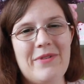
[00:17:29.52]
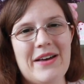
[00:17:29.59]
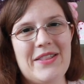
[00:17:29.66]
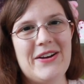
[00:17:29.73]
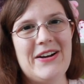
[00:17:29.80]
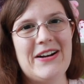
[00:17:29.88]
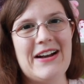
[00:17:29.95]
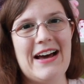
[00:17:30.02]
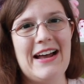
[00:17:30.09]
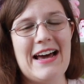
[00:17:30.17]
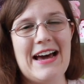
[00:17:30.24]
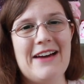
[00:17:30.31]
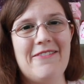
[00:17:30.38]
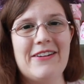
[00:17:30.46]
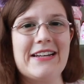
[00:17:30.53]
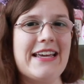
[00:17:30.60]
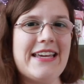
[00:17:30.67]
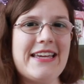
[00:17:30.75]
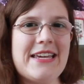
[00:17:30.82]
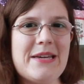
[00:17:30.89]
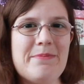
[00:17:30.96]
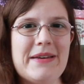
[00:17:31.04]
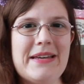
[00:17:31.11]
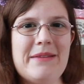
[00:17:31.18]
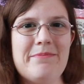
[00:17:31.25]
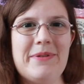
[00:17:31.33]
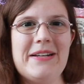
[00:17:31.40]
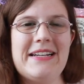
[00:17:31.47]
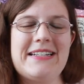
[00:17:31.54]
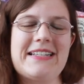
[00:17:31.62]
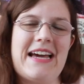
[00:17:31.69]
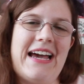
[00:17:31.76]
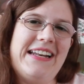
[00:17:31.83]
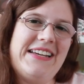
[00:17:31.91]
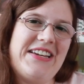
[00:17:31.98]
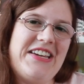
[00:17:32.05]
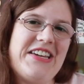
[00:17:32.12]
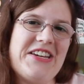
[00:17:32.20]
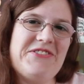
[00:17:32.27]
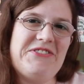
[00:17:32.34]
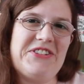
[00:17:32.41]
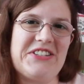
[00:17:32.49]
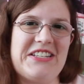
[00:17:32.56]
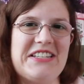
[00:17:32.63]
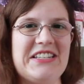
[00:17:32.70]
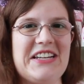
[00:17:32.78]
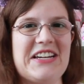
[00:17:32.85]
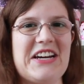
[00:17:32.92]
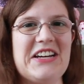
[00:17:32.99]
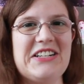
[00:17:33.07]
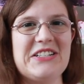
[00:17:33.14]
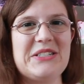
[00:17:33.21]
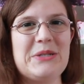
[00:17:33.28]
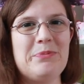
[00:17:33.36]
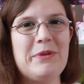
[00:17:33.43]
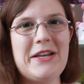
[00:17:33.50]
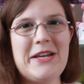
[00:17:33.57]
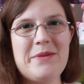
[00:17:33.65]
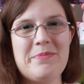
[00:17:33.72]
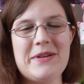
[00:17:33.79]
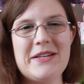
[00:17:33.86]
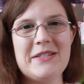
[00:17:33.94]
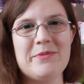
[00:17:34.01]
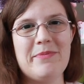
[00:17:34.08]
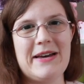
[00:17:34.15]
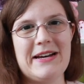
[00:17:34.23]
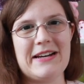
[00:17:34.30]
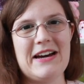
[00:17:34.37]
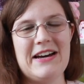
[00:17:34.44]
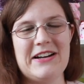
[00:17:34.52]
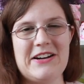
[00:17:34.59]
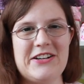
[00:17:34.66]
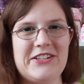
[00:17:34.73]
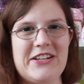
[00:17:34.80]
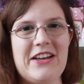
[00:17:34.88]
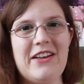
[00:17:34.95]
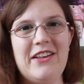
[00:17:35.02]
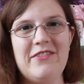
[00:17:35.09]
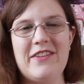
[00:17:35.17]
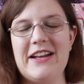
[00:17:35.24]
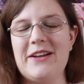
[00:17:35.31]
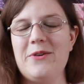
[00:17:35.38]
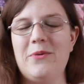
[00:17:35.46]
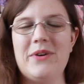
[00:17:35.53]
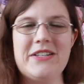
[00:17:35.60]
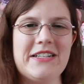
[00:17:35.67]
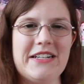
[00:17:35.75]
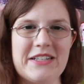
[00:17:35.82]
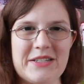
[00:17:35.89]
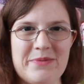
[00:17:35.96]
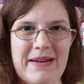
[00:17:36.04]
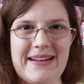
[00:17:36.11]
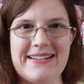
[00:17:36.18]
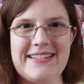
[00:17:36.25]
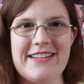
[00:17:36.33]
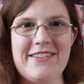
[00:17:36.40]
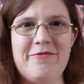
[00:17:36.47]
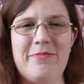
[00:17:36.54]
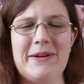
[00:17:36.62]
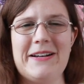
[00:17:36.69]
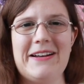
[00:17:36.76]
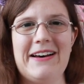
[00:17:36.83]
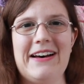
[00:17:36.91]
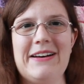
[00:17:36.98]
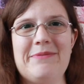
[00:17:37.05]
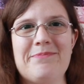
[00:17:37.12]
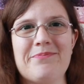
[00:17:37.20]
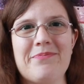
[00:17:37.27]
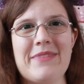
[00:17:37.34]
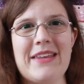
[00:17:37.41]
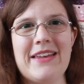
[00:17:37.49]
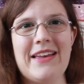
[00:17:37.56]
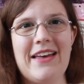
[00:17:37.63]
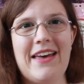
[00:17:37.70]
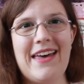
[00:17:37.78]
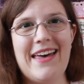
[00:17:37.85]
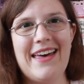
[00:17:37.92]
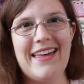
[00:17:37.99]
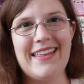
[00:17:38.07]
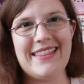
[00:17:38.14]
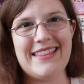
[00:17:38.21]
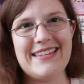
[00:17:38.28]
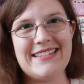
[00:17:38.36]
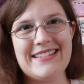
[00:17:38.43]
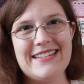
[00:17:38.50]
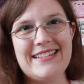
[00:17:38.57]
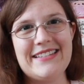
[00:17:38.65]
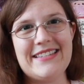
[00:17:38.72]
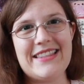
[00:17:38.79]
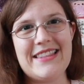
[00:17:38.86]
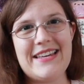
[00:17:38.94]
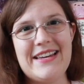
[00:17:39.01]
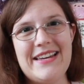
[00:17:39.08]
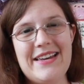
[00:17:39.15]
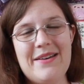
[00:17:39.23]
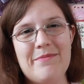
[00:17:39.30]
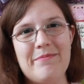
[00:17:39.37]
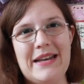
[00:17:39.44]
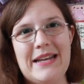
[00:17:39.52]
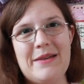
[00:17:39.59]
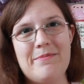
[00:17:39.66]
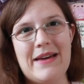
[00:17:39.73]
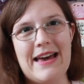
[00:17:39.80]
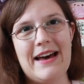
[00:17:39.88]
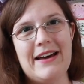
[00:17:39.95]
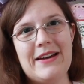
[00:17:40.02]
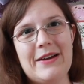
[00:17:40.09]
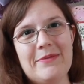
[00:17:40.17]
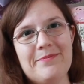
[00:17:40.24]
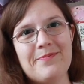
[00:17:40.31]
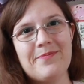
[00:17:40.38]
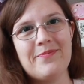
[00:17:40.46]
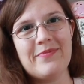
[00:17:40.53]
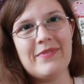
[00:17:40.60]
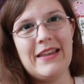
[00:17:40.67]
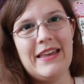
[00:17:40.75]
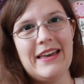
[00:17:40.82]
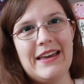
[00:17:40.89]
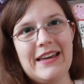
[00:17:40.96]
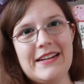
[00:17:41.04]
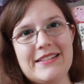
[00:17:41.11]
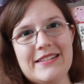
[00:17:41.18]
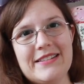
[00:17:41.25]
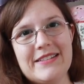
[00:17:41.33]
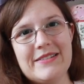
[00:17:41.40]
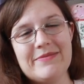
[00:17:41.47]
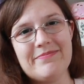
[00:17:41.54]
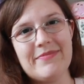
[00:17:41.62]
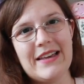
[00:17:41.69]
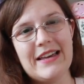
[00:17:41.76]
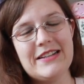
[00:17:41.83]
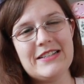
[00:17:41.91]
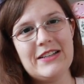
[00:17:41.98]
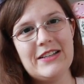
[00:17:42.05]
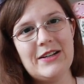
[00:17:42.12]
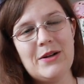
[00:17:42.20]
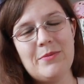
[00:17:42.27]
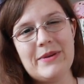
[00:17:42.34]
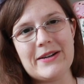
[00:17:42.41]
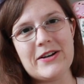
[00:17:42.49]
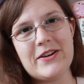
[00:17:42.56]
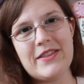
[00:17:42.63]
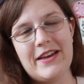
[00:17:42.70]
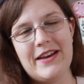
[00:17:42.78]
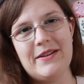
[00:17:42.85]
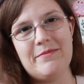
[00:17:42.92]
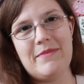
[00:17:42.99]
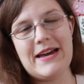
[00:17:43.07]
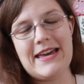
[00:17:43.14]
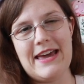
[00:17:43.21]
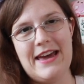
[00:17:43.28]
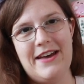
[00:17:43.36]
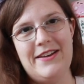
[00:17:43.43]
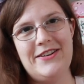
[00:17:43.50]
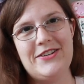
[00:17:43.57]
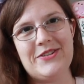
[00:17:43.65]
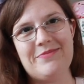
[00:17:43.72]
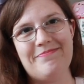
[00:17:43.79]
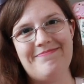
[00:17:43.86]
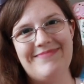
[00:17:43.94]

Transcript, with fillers: whether or not I would keep it, but it's kind of cute just as like a display piece back on our shelf, and it wasn't expensive, but uh, this is the mini bag. It's, it's a little bigger than my hand,